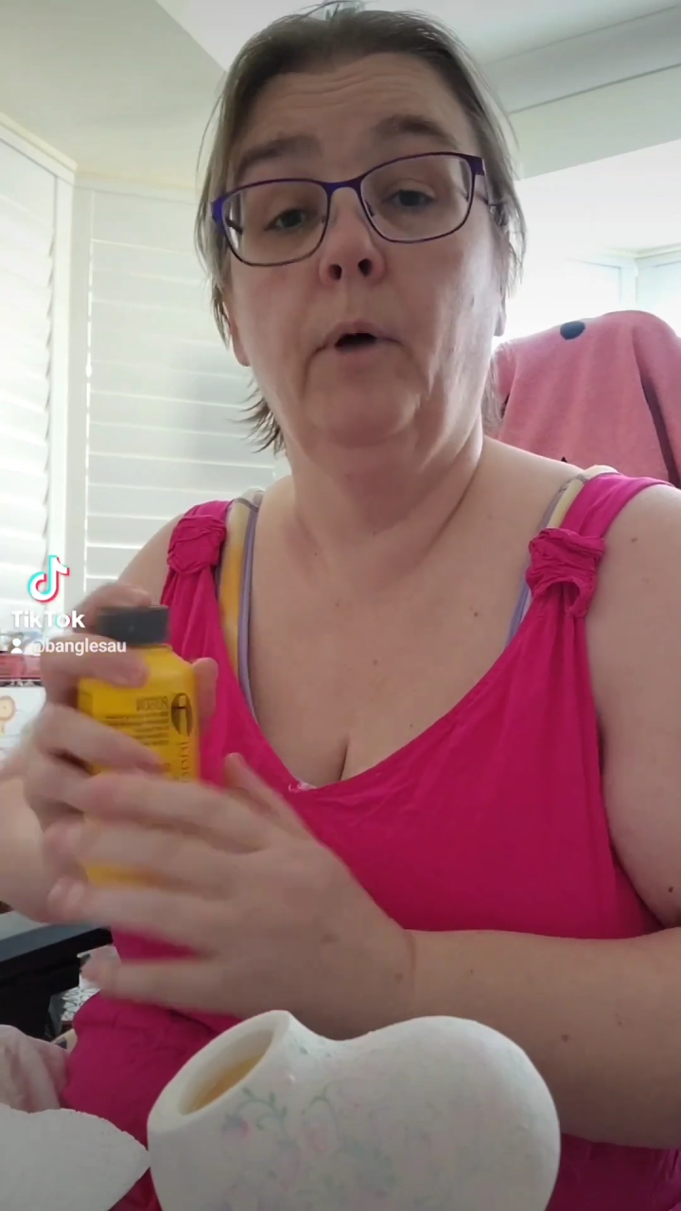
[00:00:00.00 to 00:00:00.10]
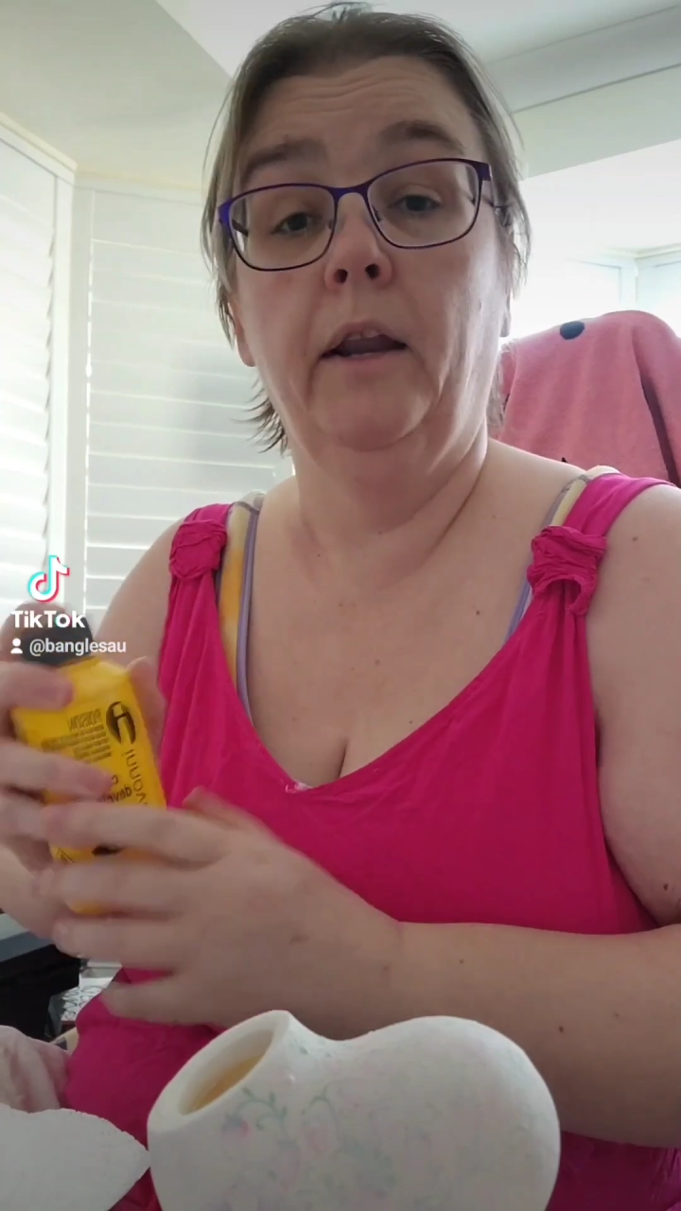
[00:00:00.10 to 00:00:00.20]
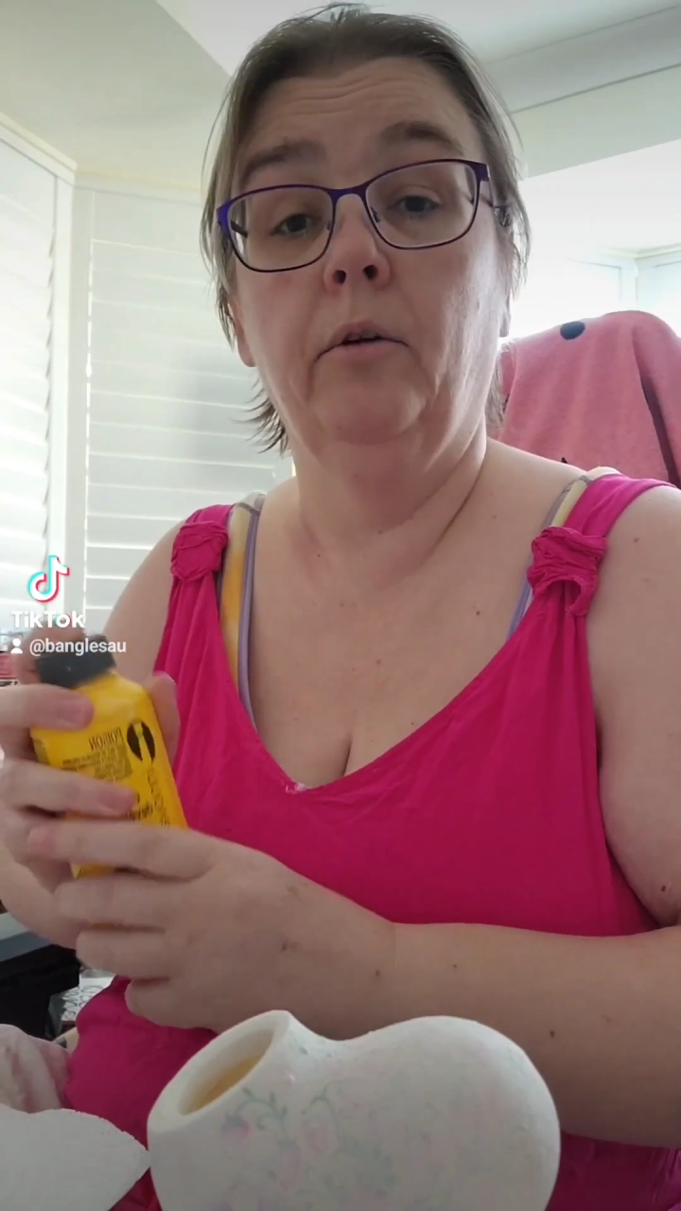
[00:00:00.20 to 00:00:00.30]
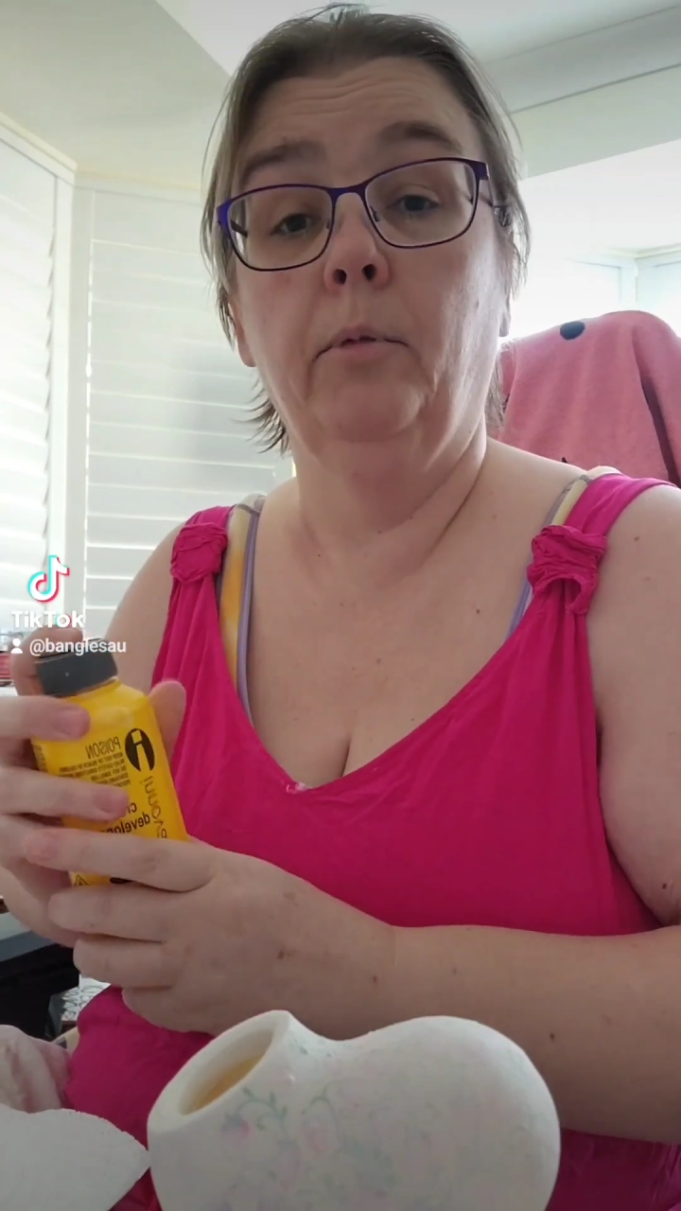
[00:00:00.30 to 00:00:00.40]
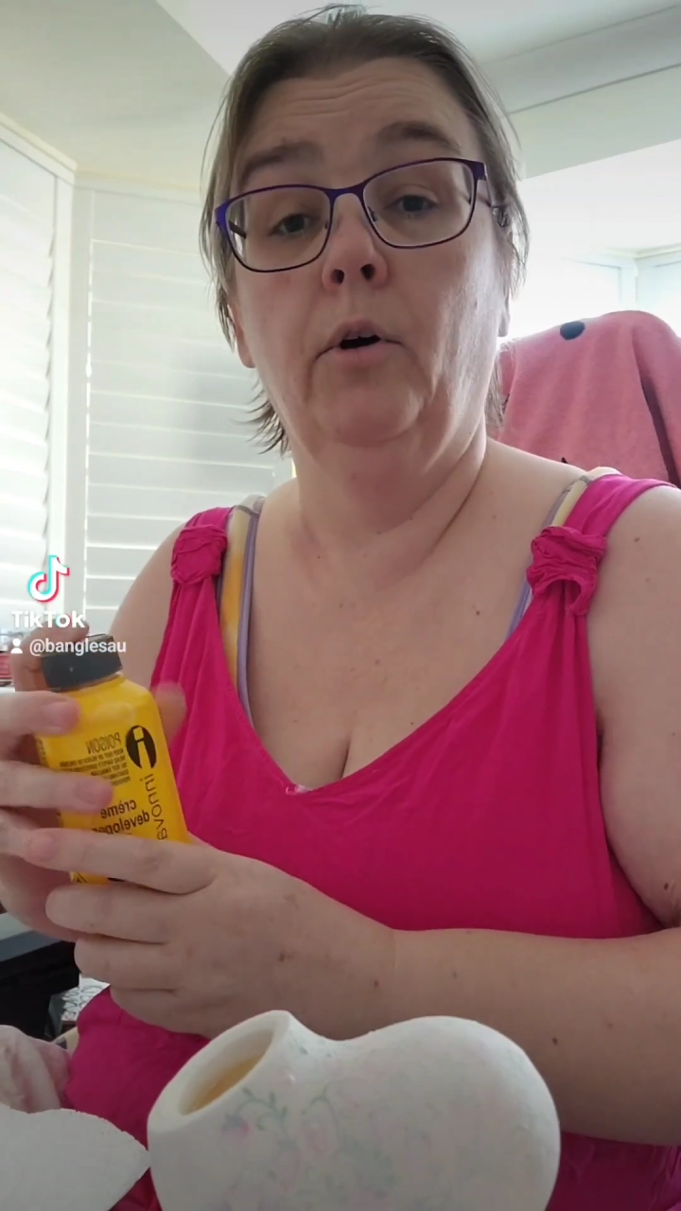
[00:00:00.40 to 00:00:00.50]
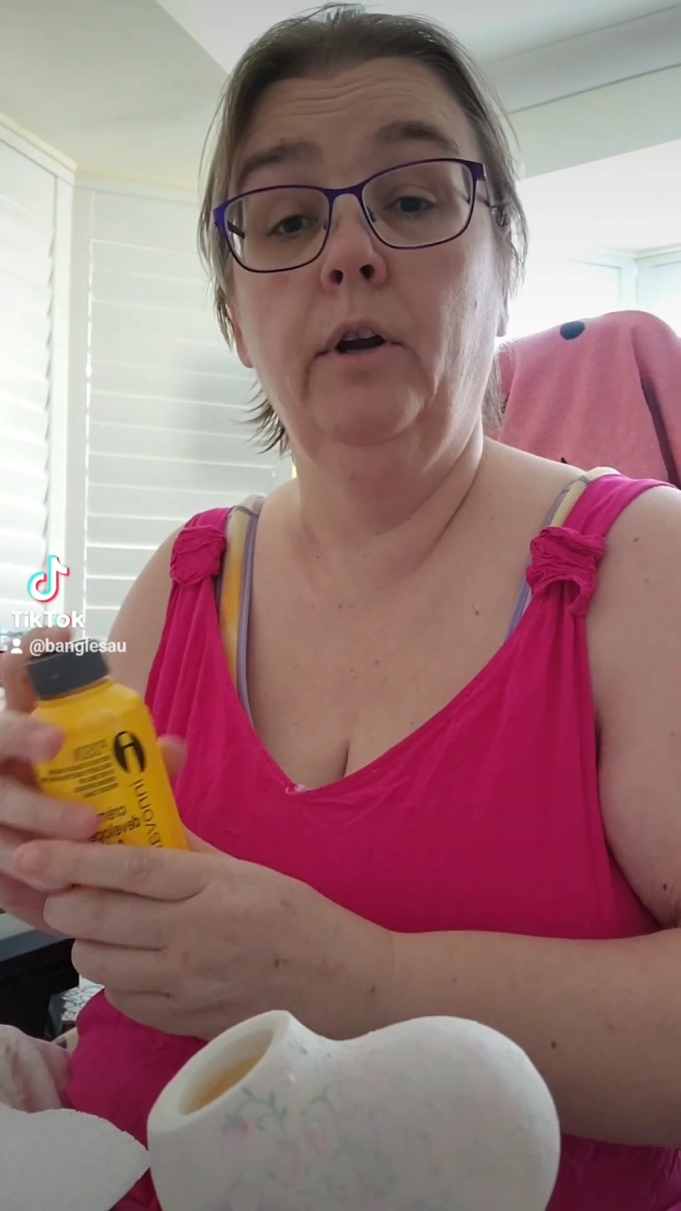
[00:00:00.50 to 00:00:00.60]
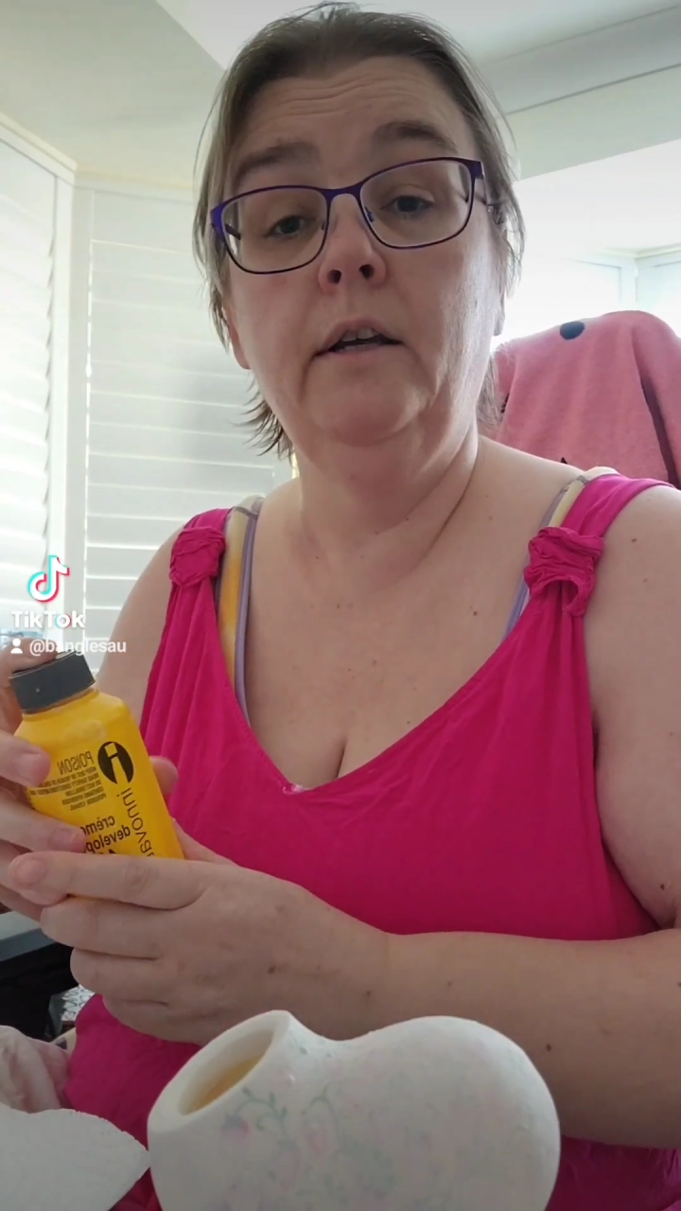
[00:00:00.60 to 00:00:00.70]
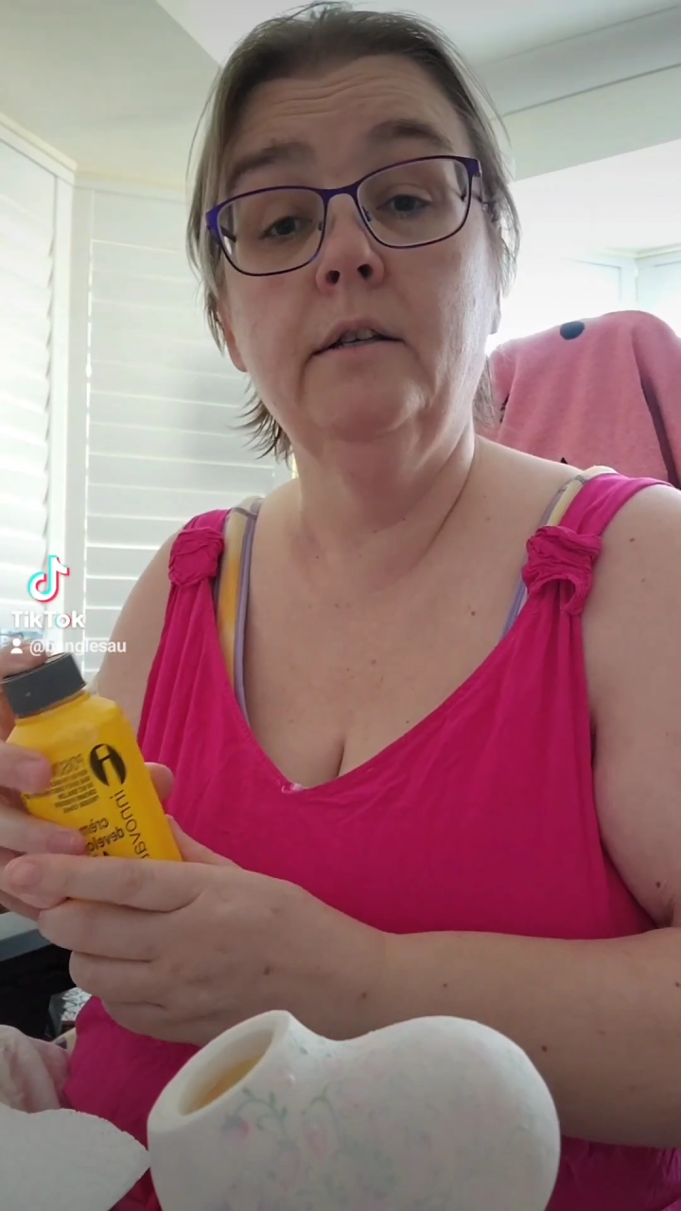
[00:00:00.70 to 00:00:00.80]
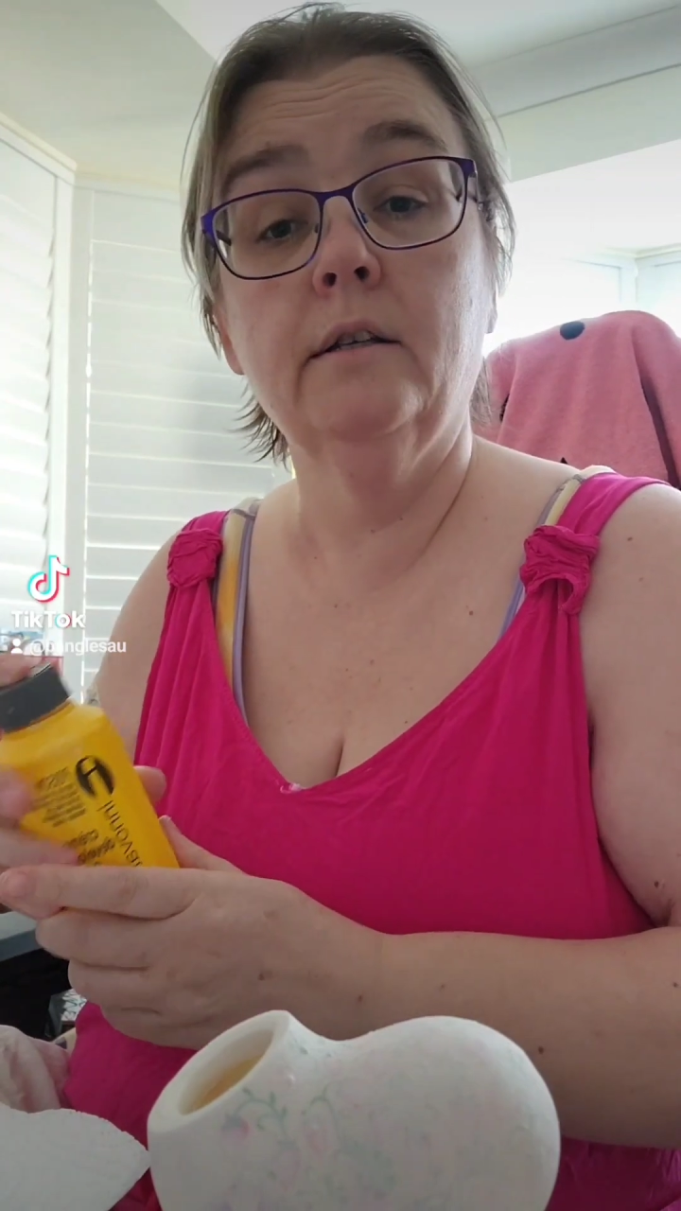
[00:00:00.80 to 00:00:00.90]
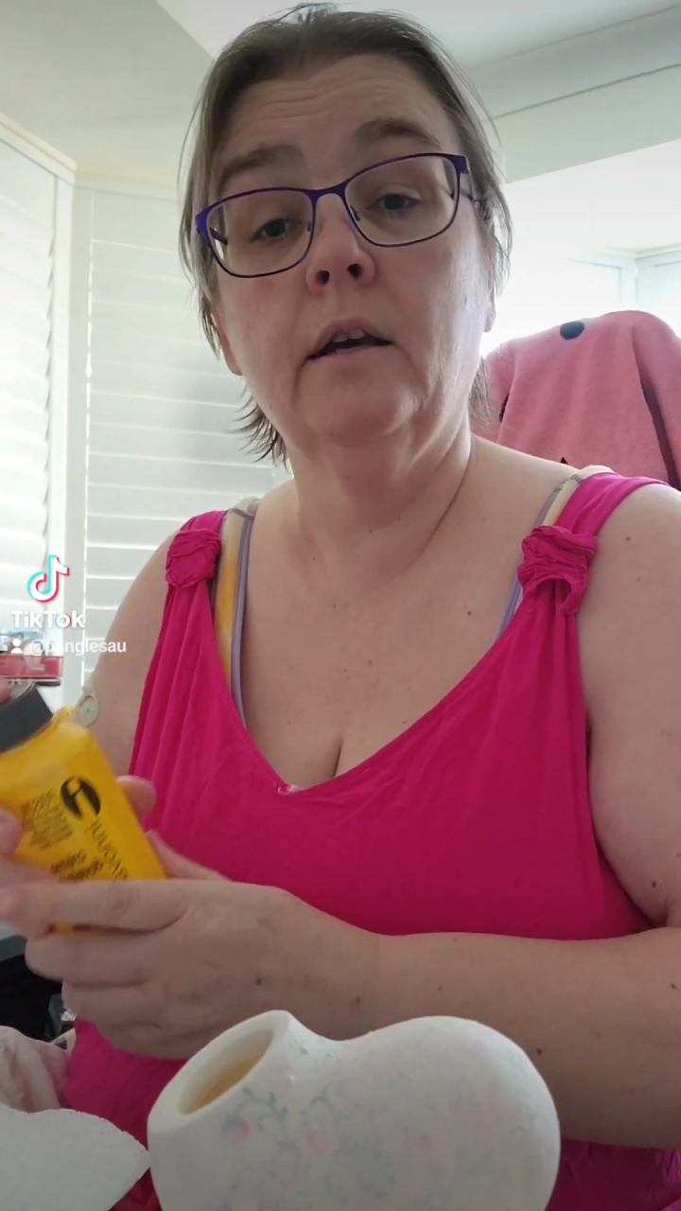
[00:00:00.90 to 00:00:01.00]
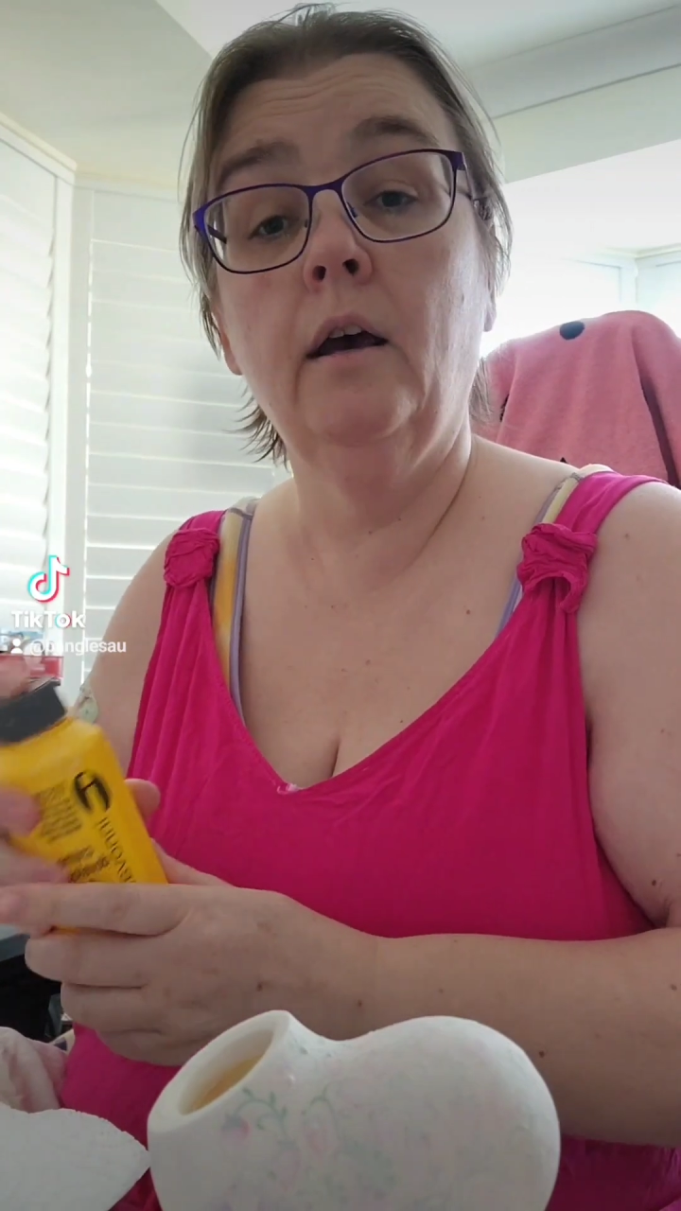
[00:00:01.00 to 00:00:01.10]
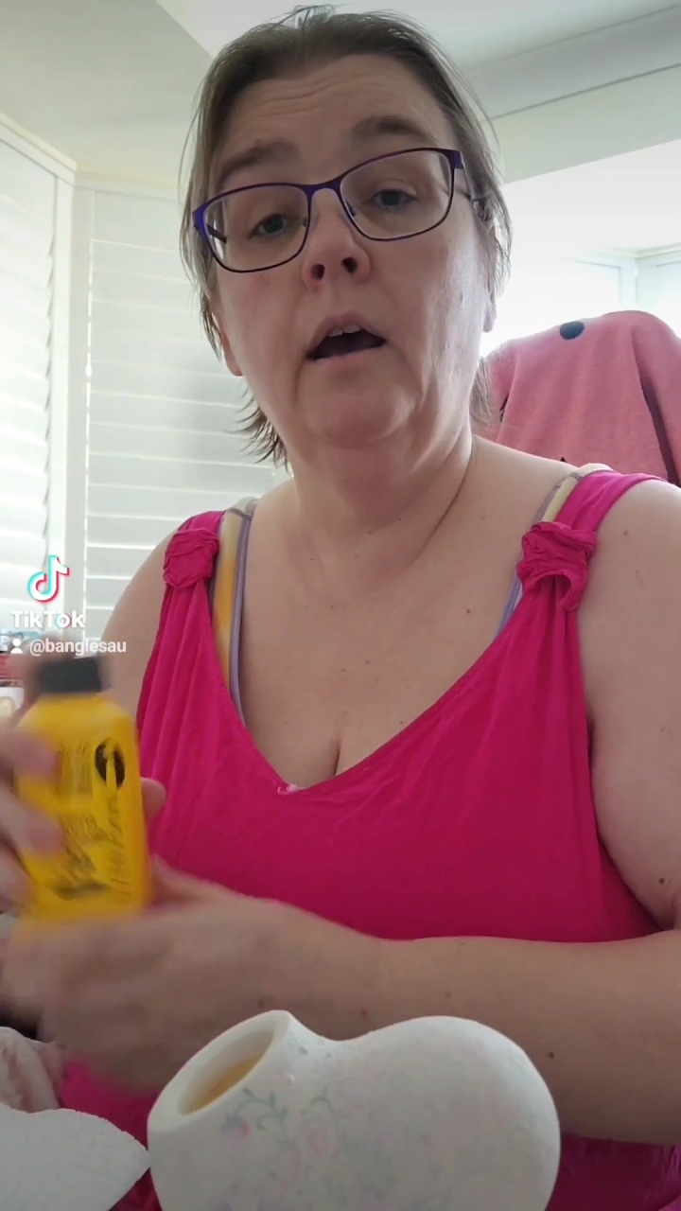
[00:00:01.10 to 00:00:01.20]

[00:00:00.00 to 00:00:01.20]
My Little Ponies.